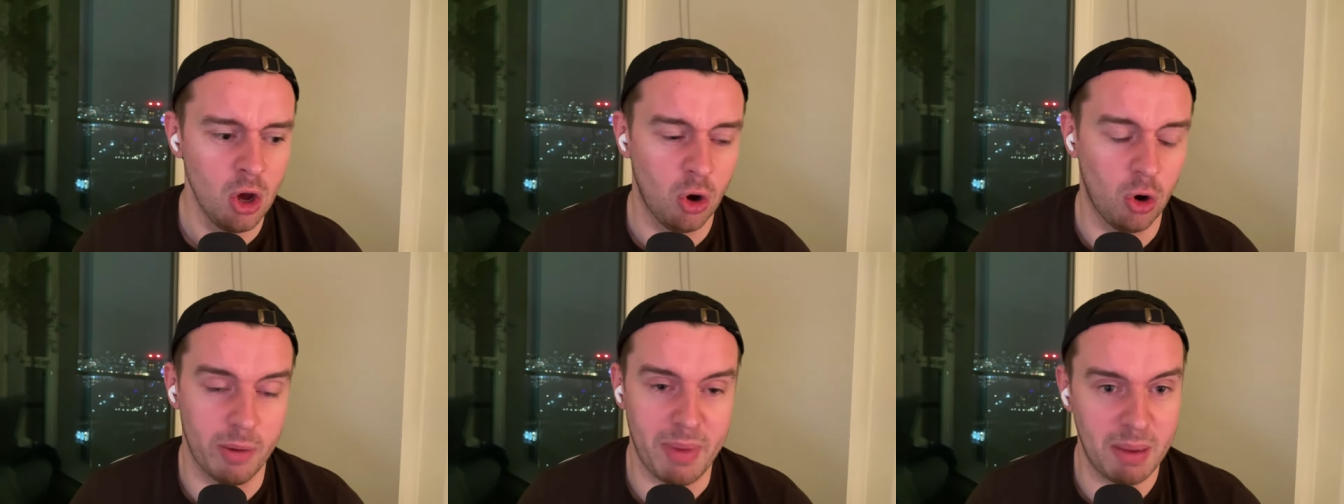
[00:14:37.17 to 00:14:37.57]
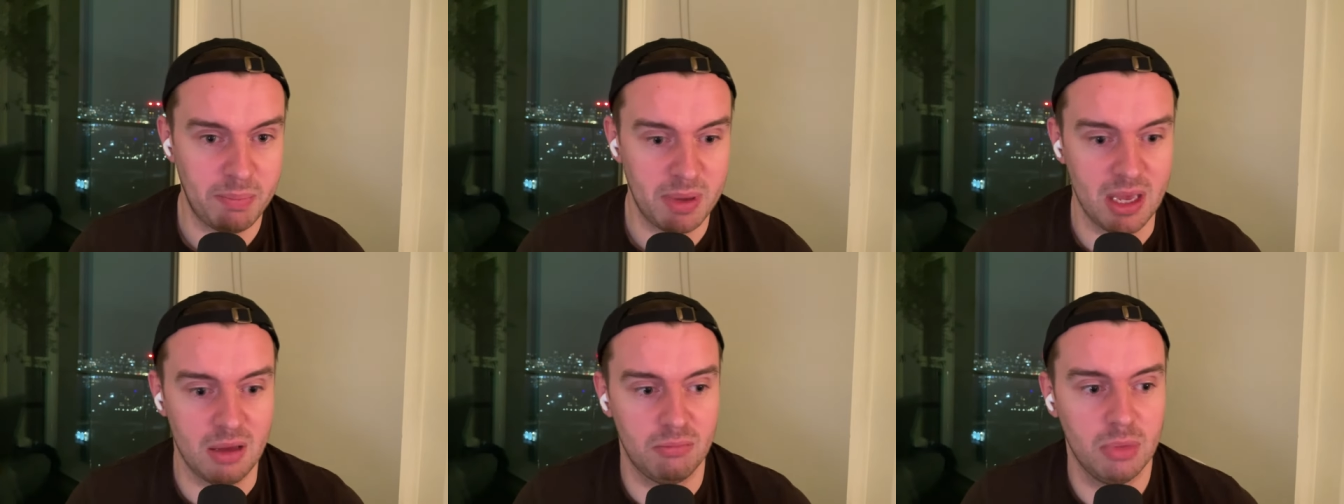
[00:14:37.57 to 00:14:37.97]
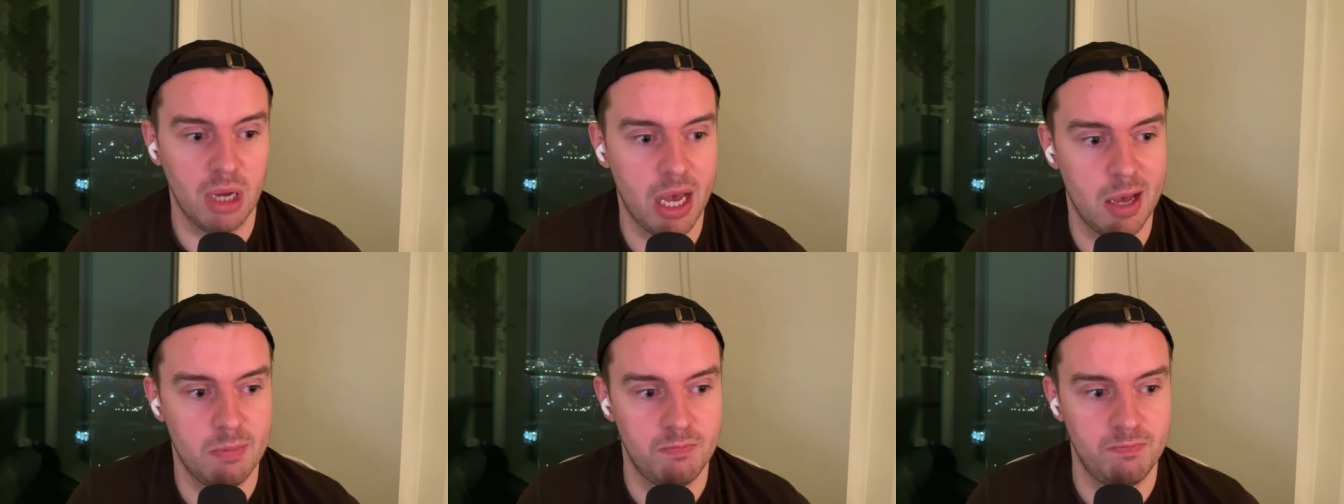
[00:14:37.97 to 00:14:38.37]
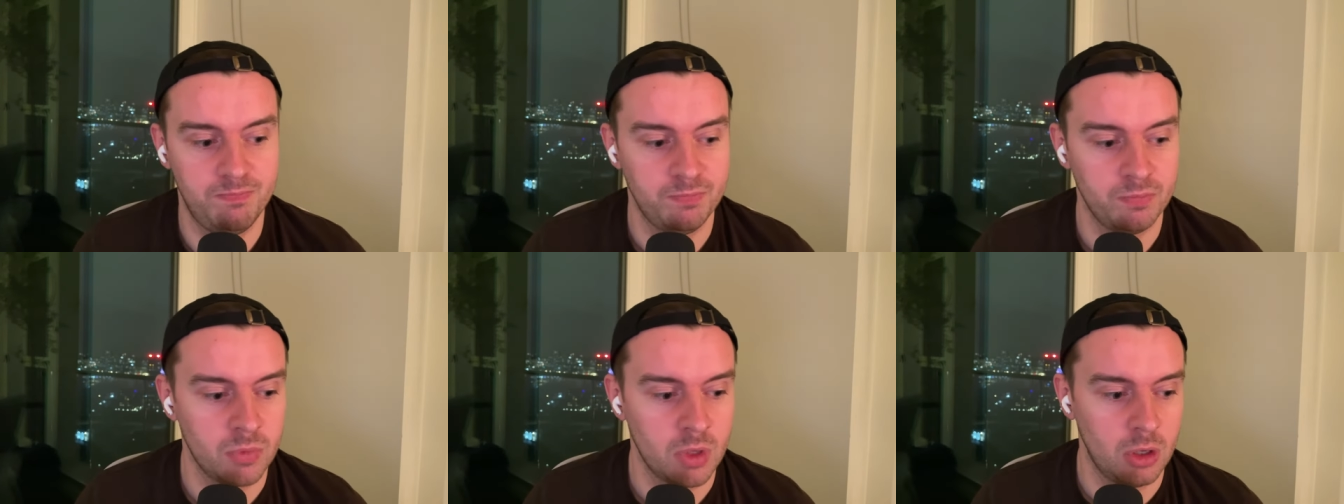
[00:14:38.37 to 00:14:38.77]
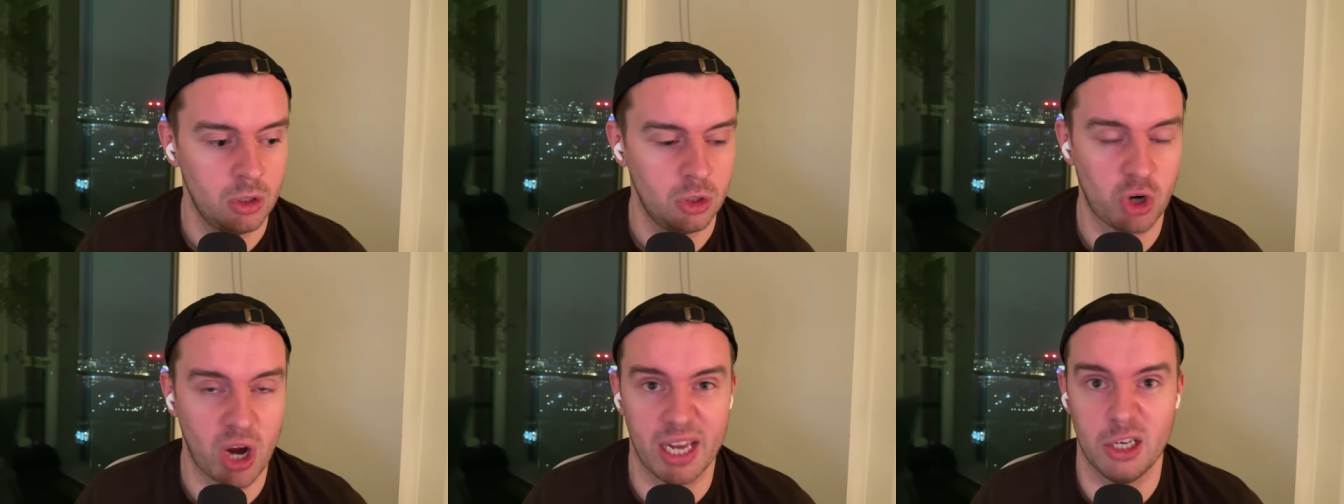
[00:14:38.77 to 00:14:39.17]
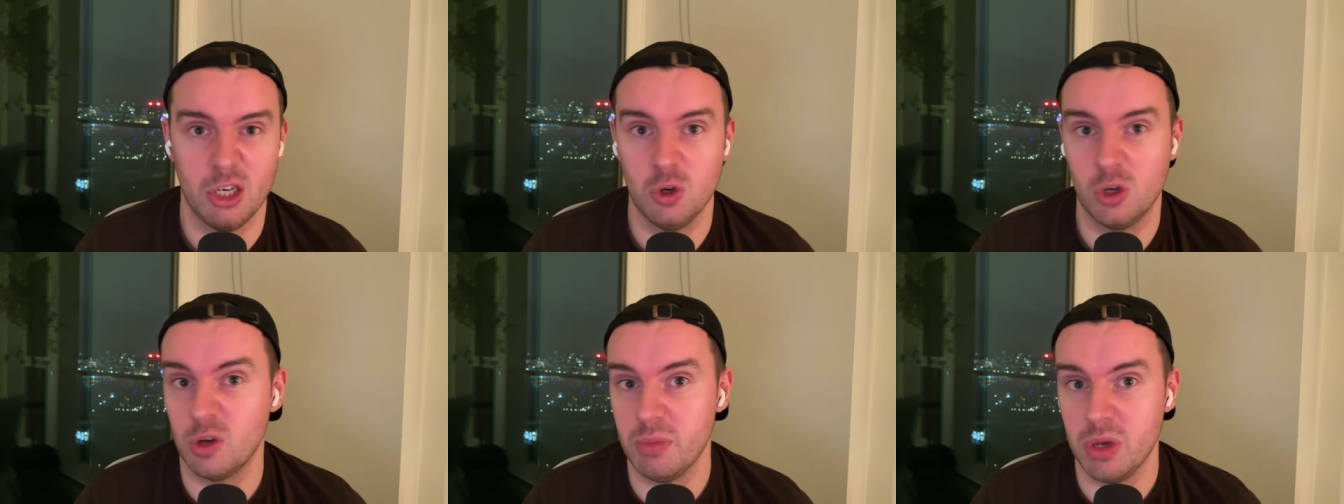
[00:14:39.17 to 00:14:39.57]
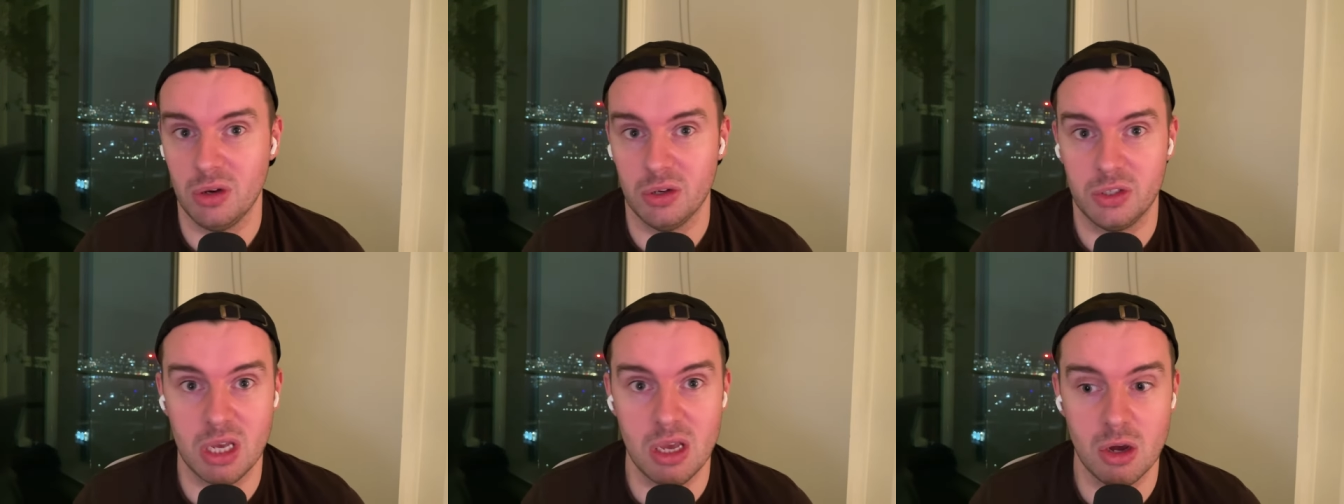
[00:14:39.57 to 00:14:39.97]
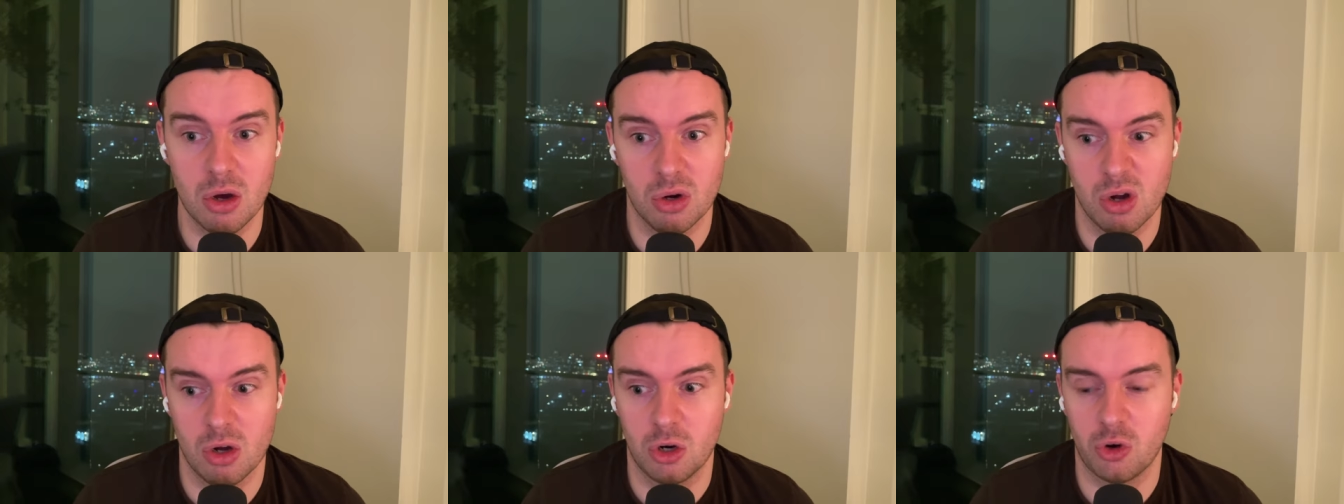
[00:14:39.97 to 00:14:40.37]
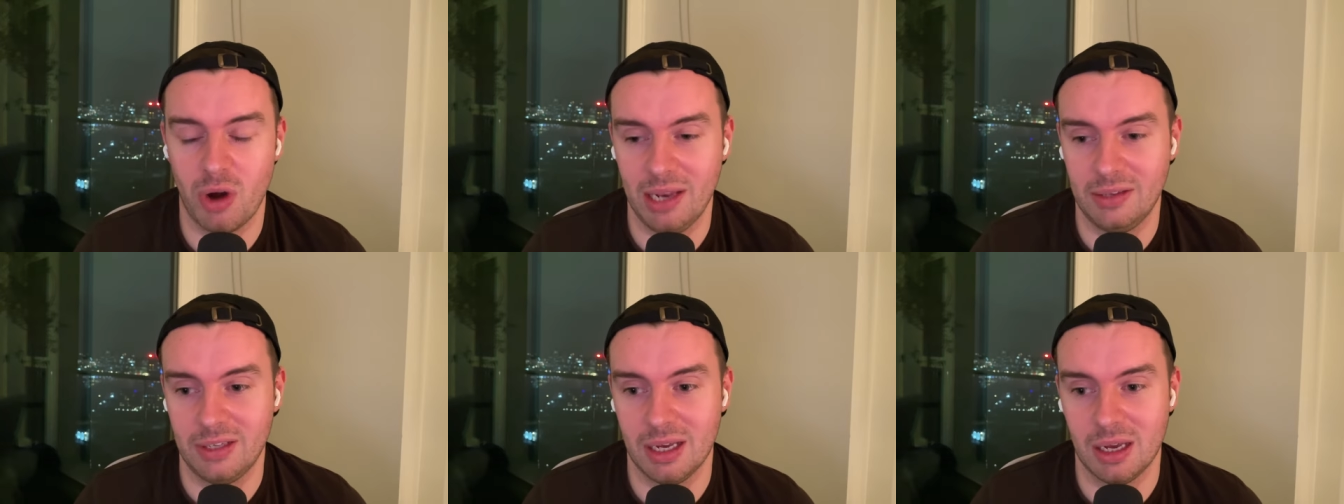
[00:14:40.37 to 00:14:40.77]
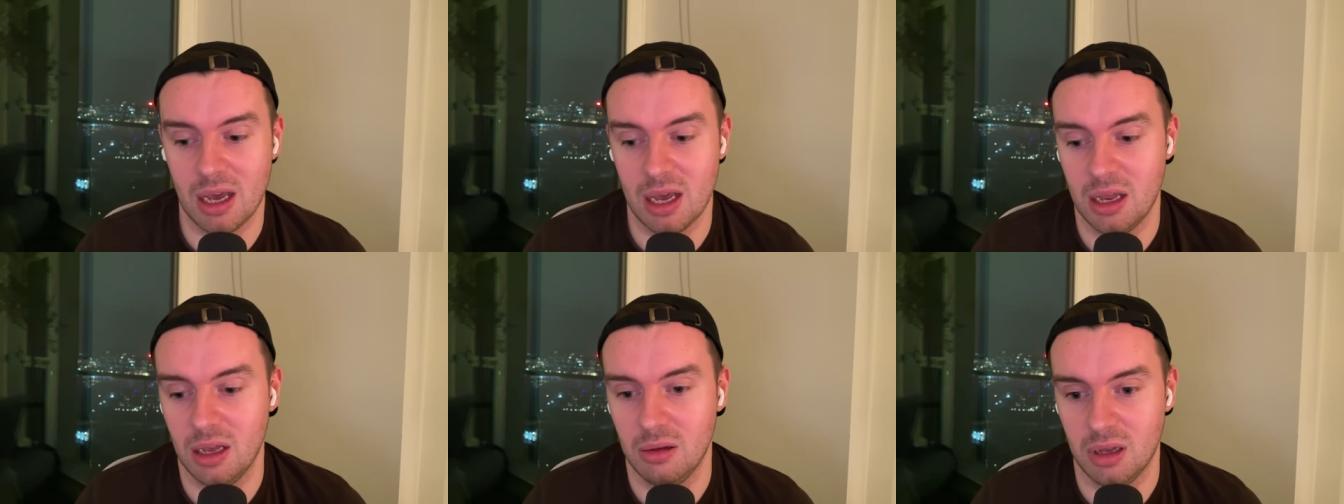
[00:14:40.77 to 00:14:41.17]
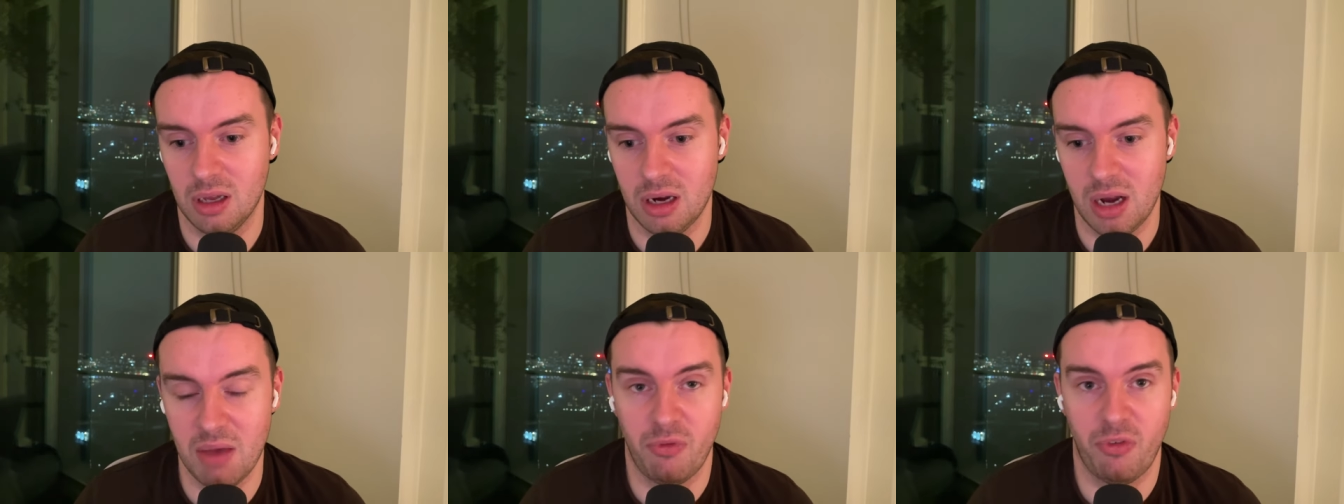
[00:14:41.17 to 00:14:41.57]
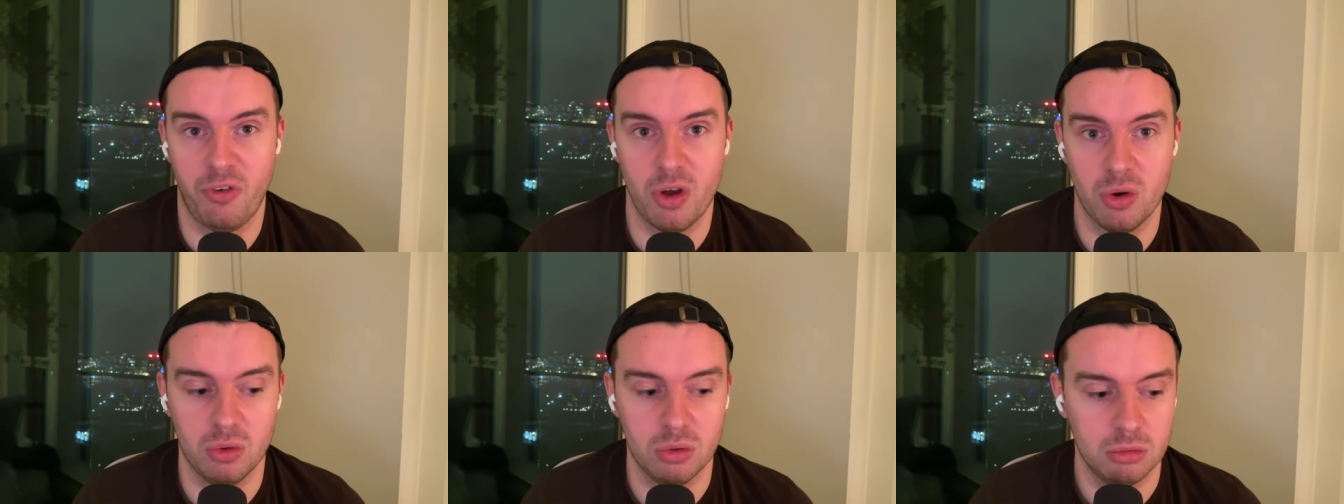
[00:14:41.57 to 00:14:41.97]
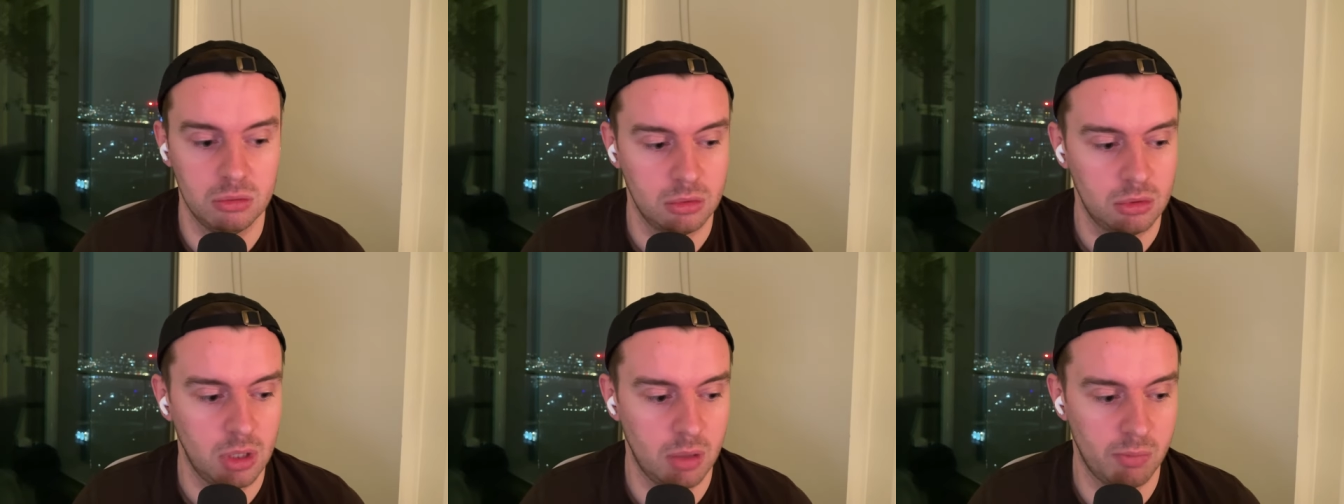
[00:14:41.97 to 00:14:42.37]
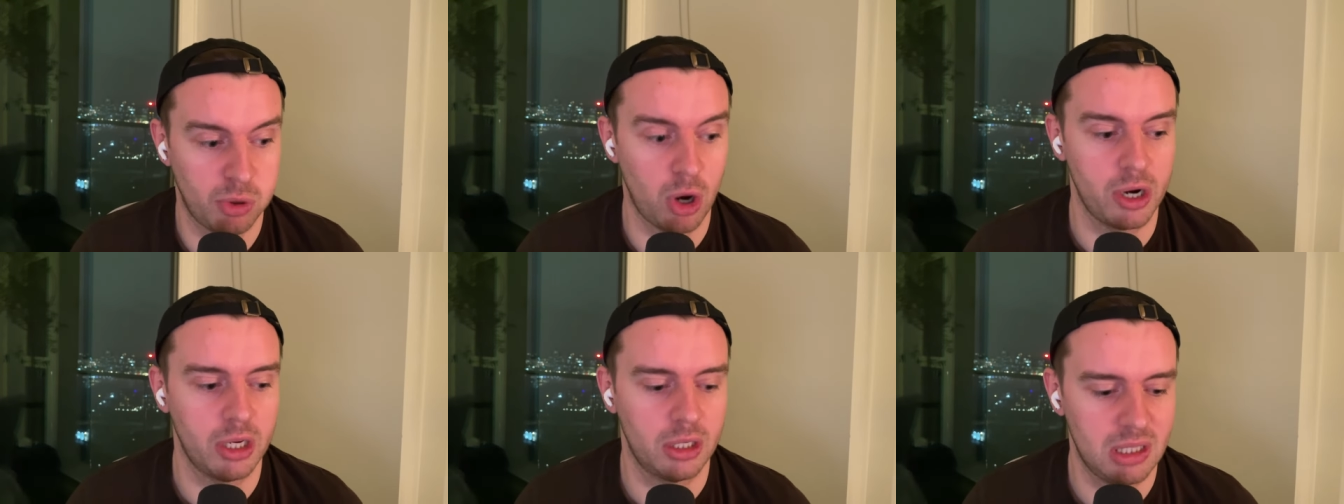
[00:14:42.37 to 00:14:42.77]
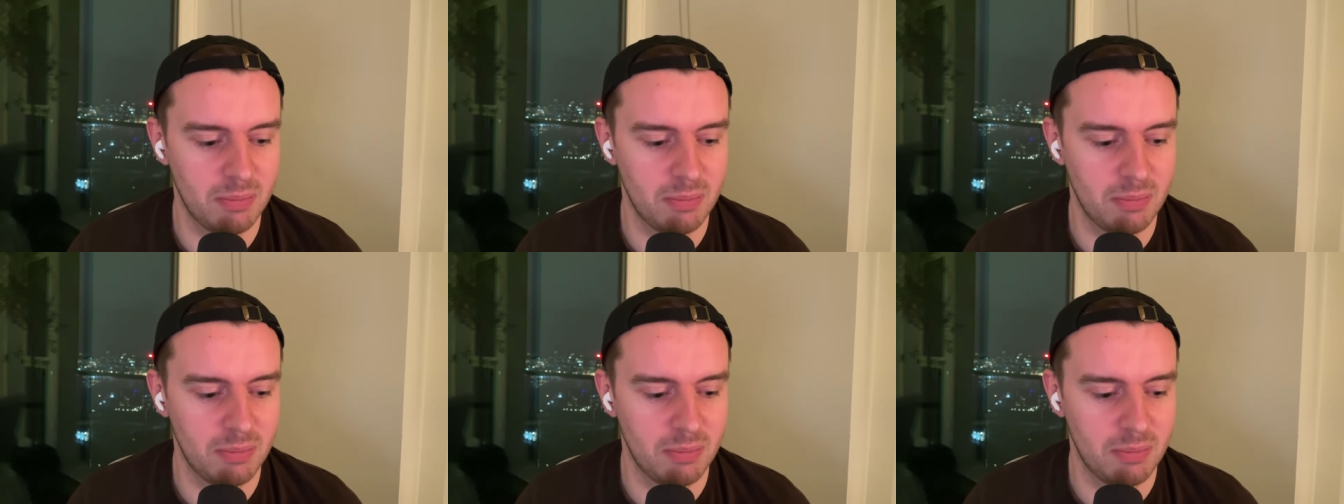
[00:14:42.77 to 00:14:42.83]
or it might be um, trying a new community or creating a, uh, an info product.